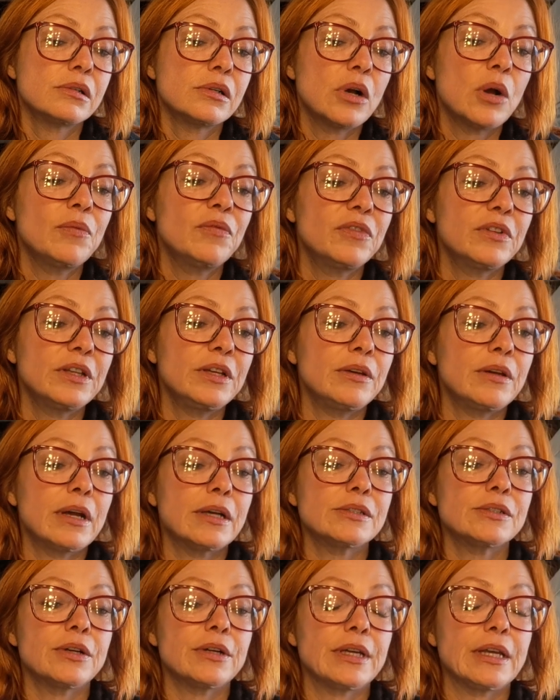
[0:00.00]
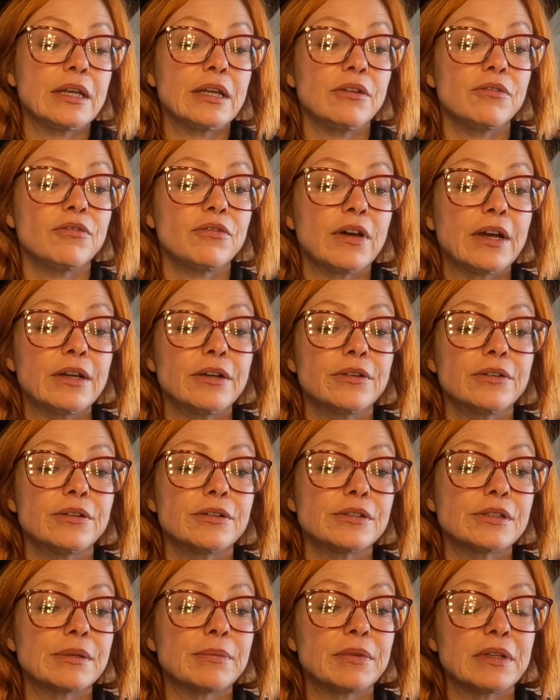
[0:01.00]
Hopefully you guys aren't getting fired
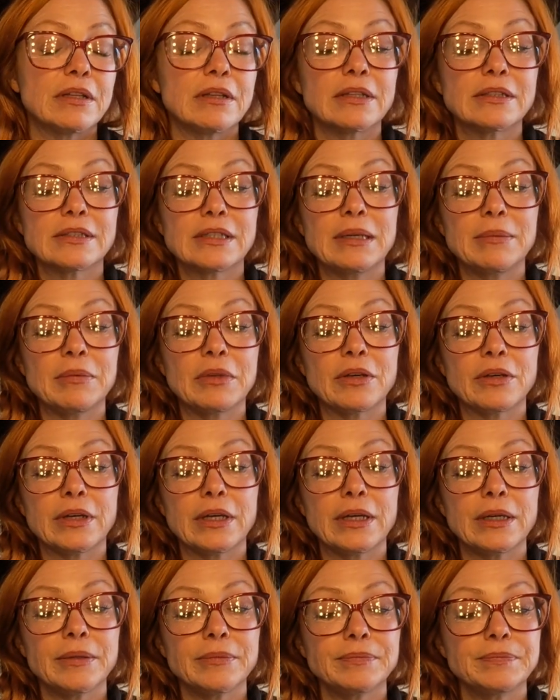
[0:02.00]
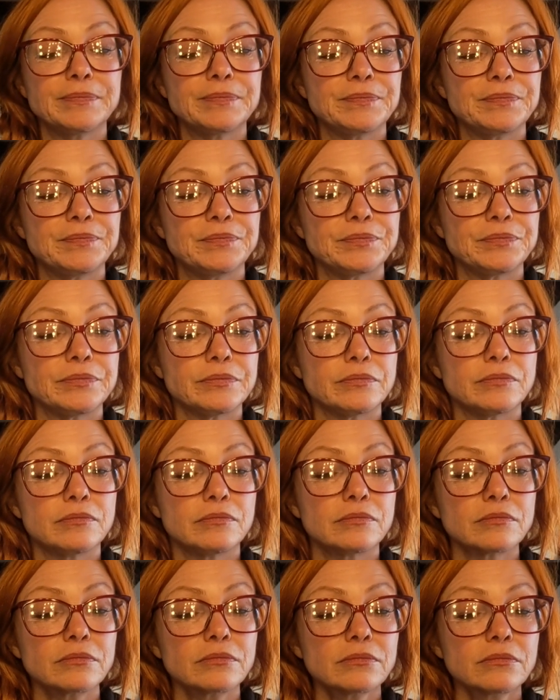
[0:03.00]
or something. Let's keep looking.
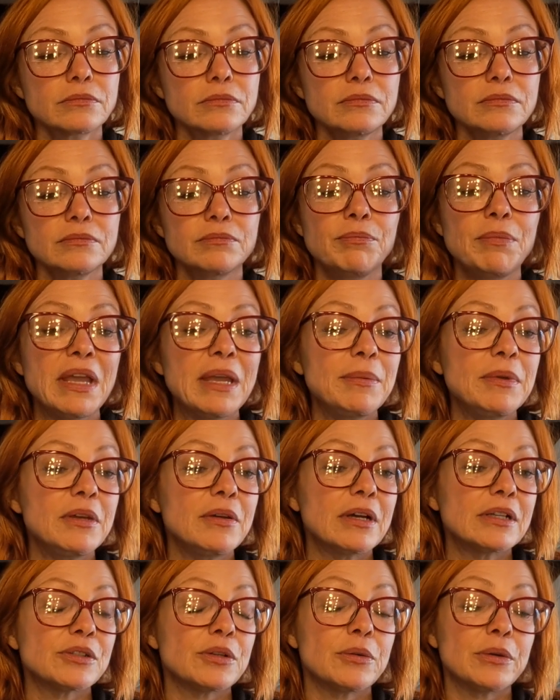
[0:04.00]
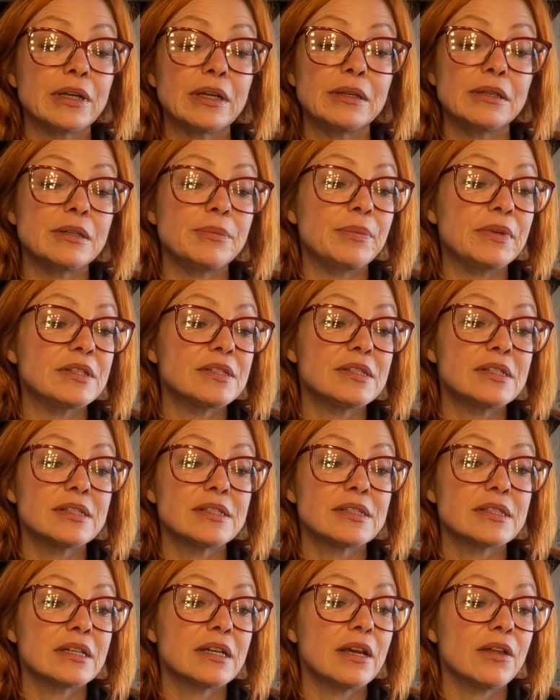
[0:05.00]
Maybe you guys are going into
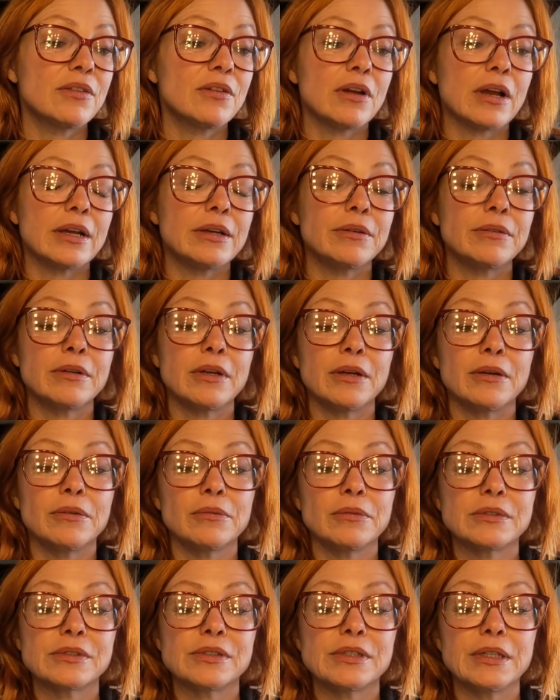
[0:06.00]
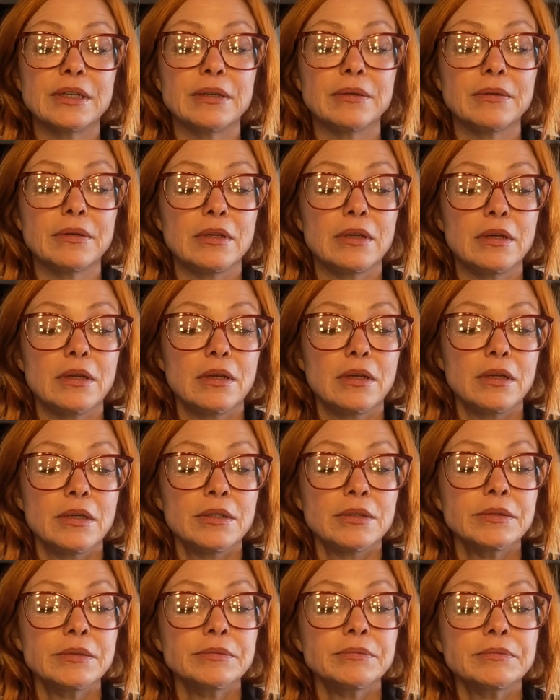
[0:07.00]
business together. I don't know. We'll see.
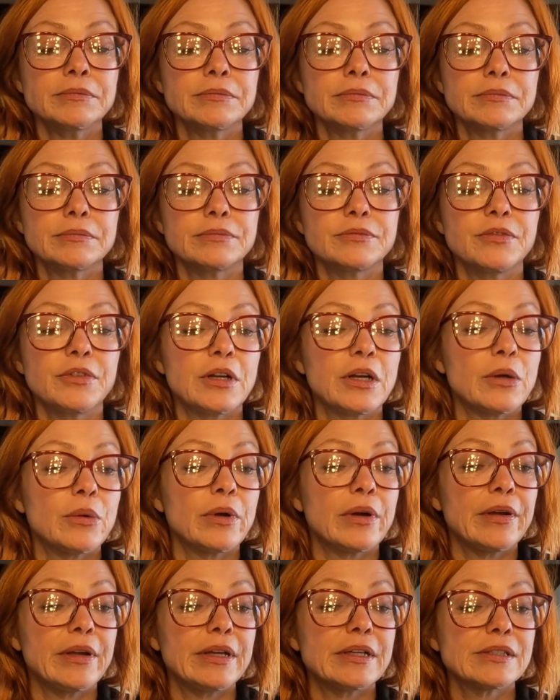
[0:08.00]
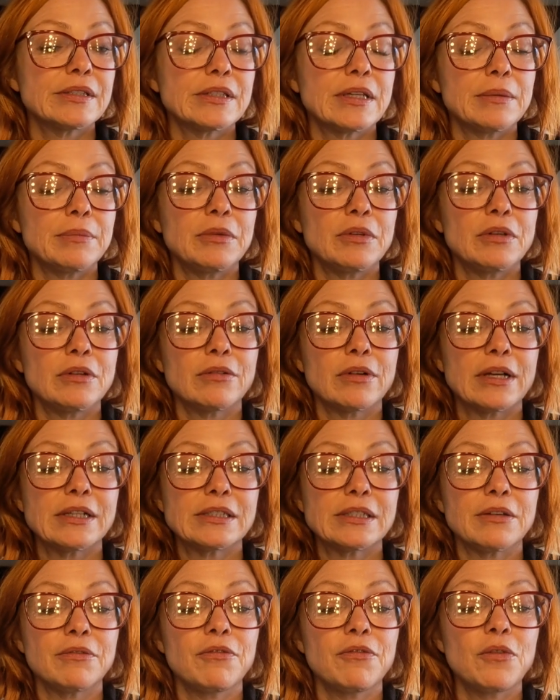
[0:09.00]
For Aquarius, Sun, Moon, and
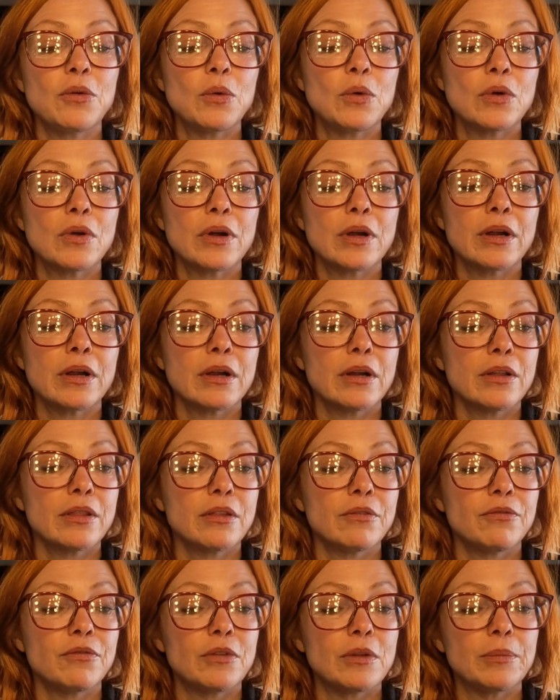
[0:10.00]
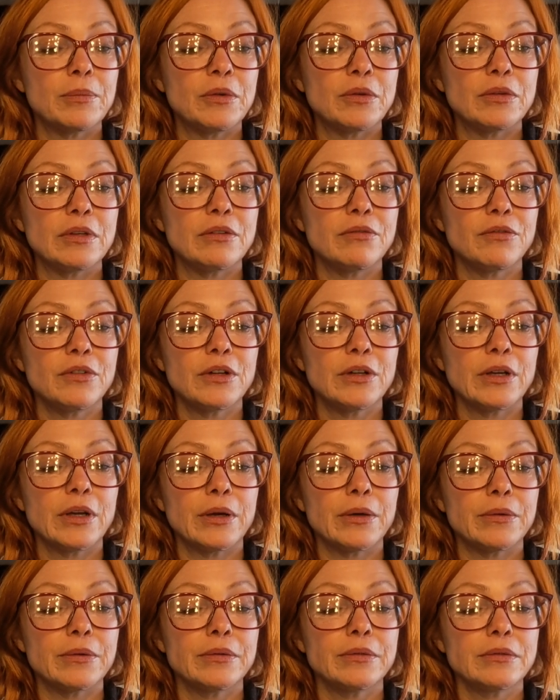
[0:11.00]
Rising. For the full moon in
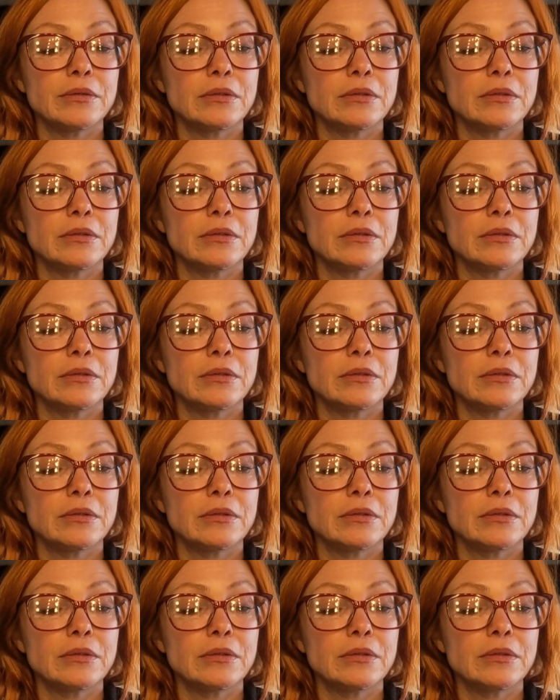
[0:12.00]
Virgo.